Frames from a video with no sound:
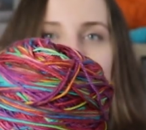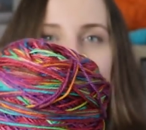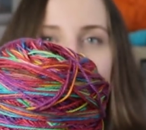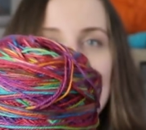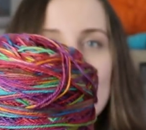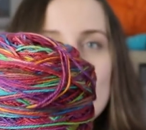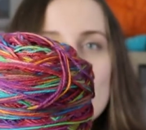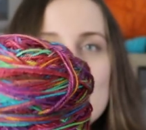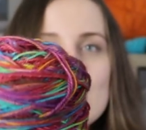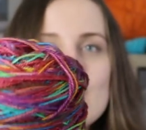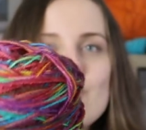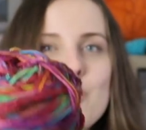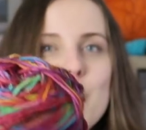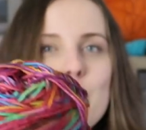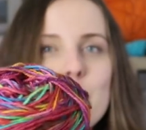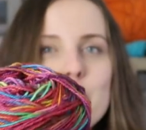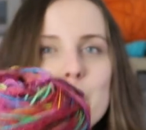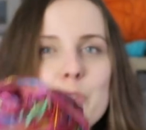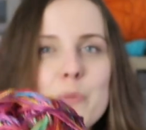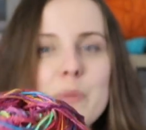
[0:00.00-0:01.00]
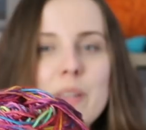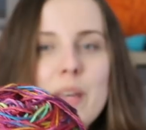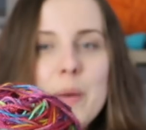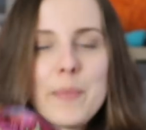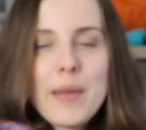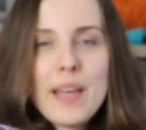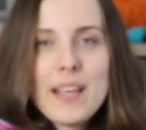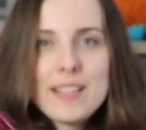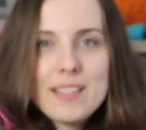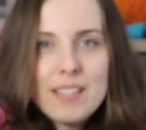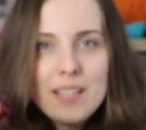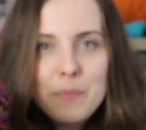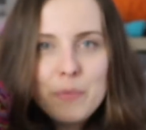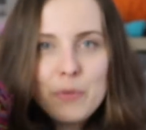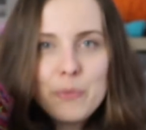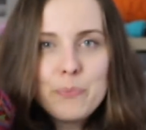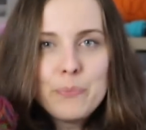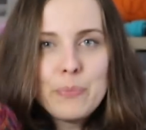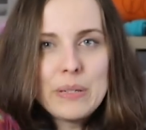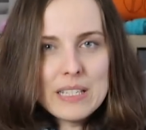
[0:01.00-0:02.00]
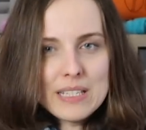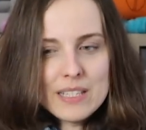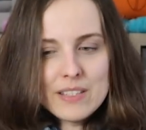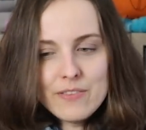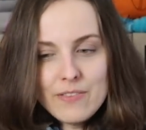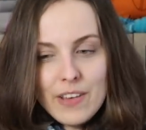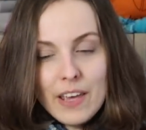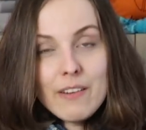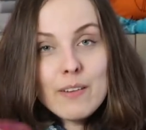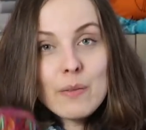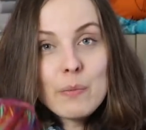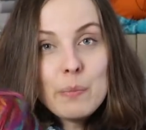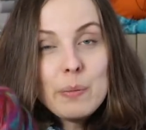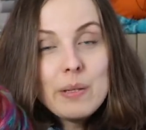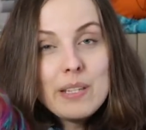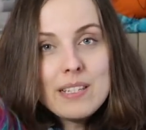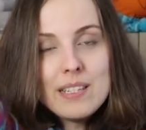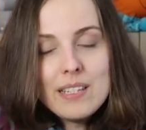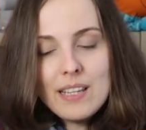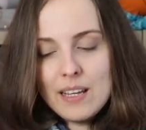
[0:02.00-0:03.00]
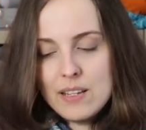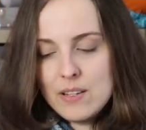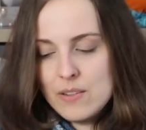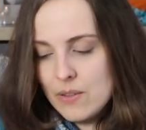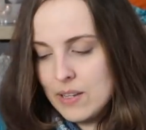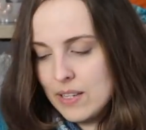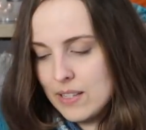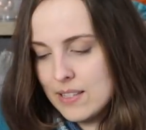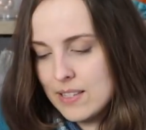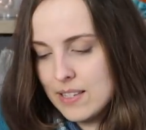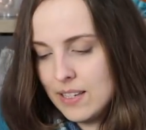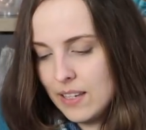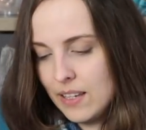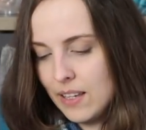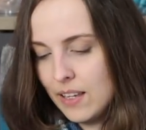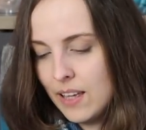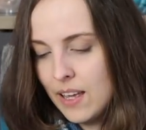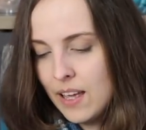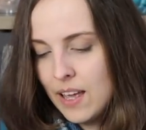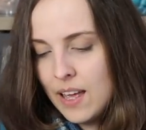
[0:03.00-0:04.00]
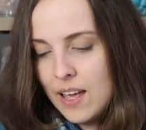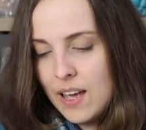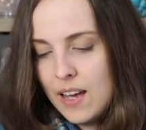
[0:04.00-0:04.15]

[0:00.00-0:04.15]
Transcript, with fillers: thought it's going to be amazing. But it's very busy, as you can see.